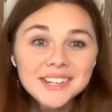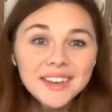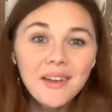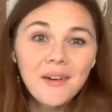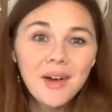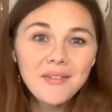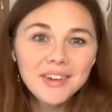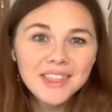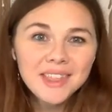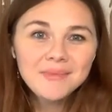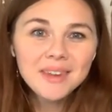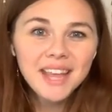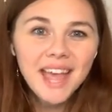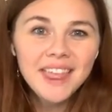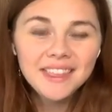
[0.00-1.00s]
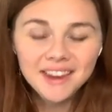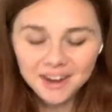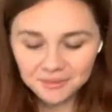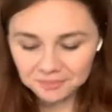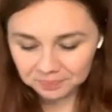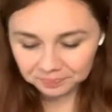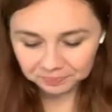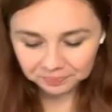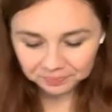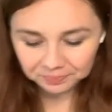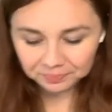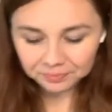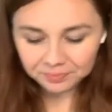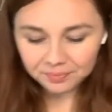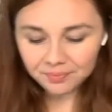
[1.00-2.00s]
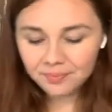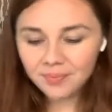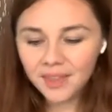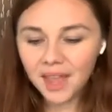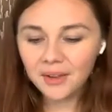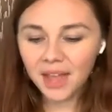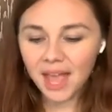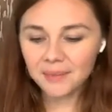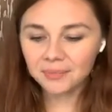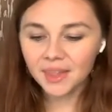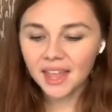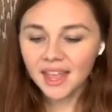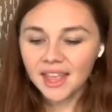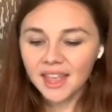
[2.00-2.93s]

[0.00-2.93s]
to go over them together. Okay.